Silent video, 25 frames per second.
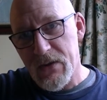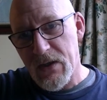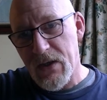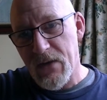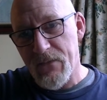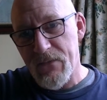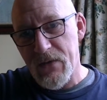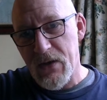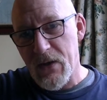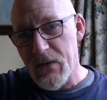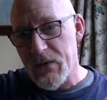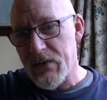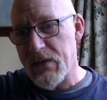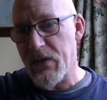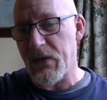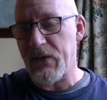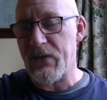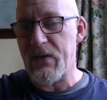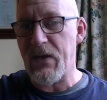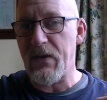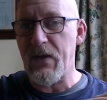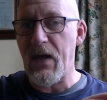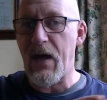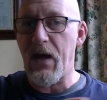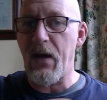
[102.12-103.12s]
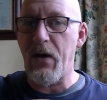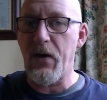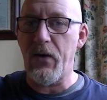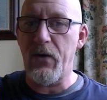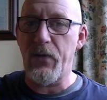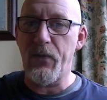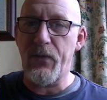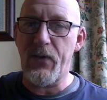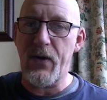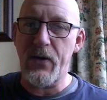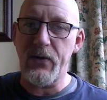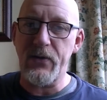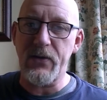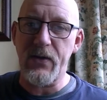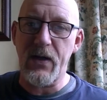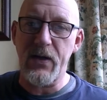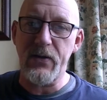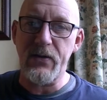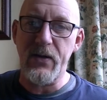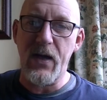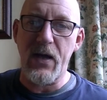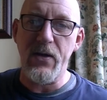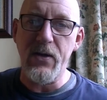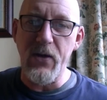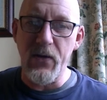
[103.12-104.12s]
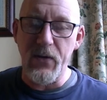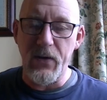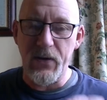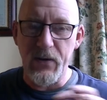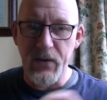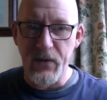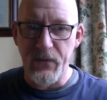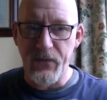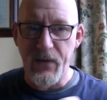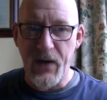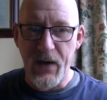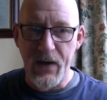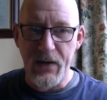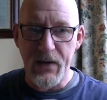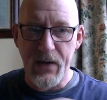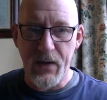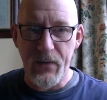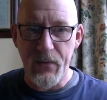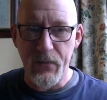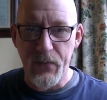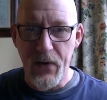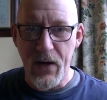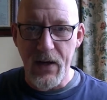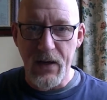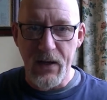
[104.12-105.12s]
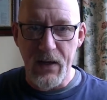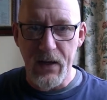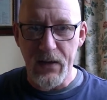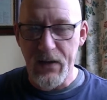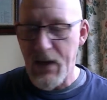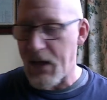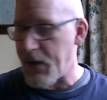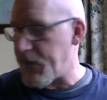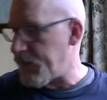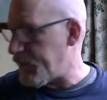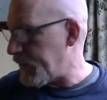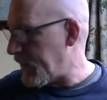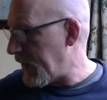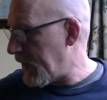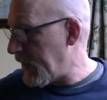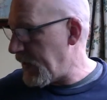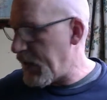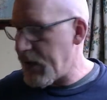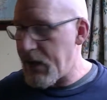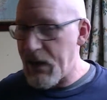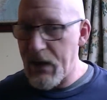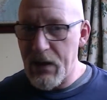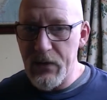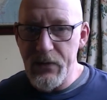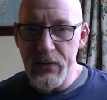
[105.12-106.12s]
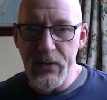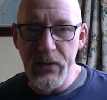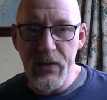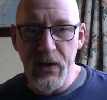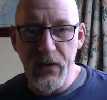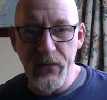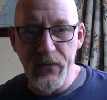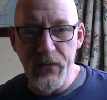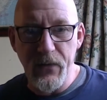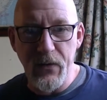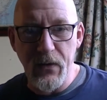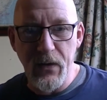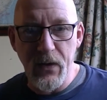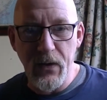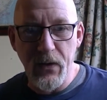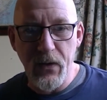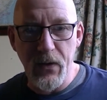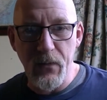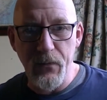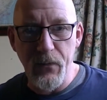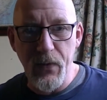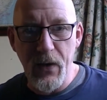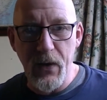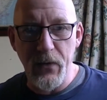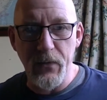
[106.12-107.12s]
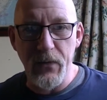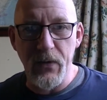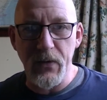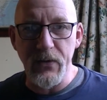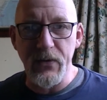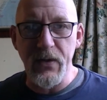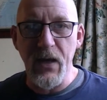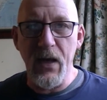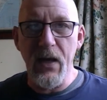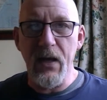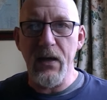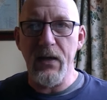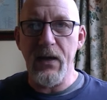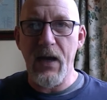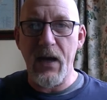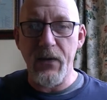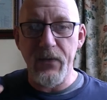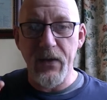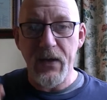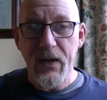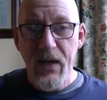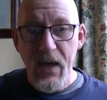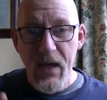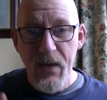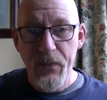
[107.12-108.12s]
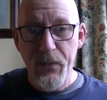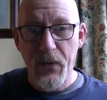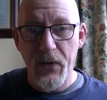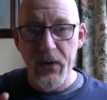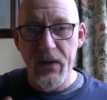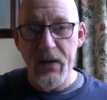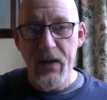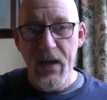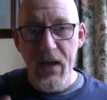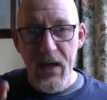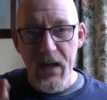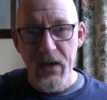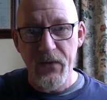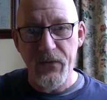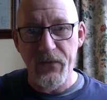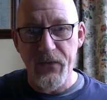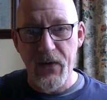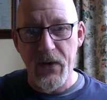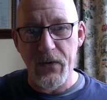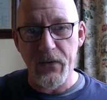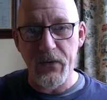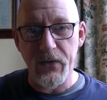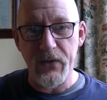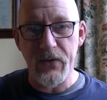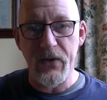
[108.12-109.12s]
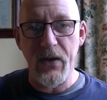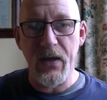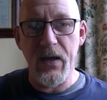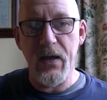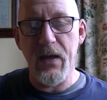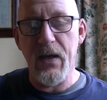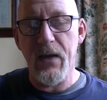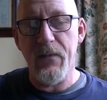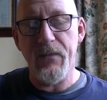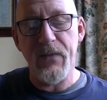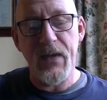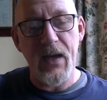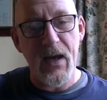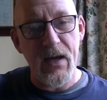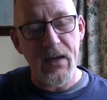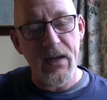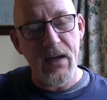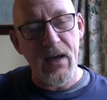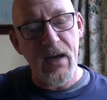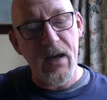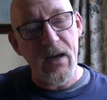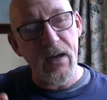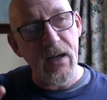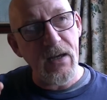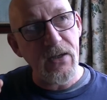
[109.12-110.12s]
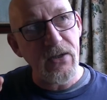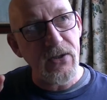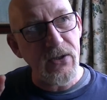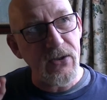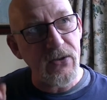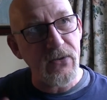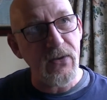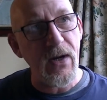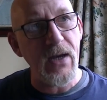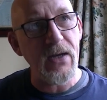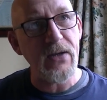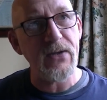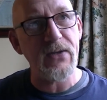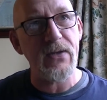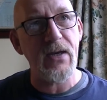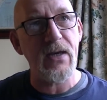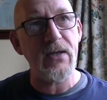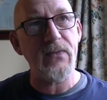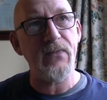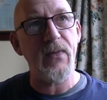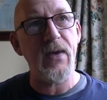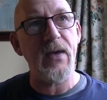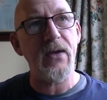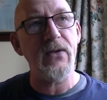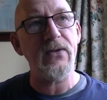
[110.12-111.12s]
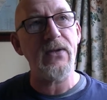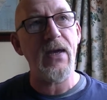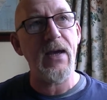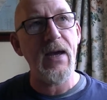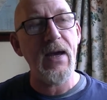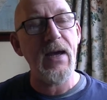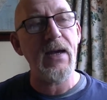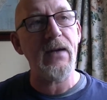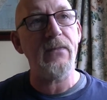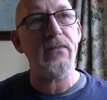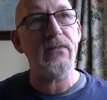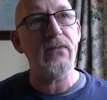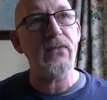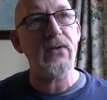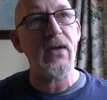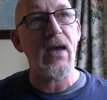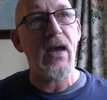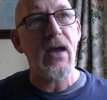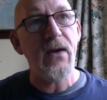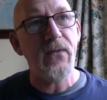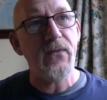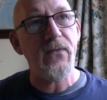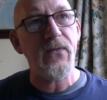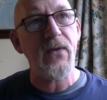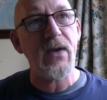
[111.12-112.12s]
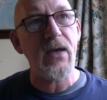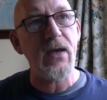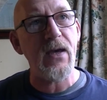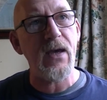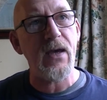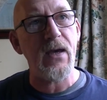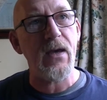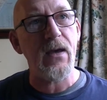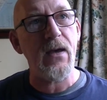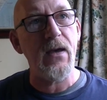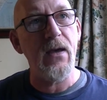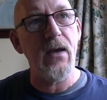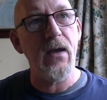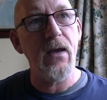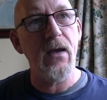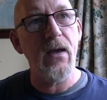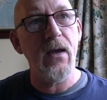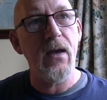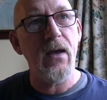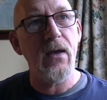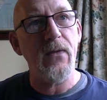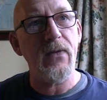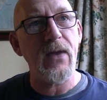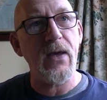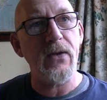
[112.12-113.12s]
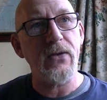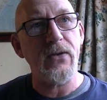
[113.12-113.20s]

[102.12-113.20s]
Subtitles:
of news looks at that whole process, and you can divide it and break it down into different components. Now the key point here, folks, and I stress this because it happens every year, there's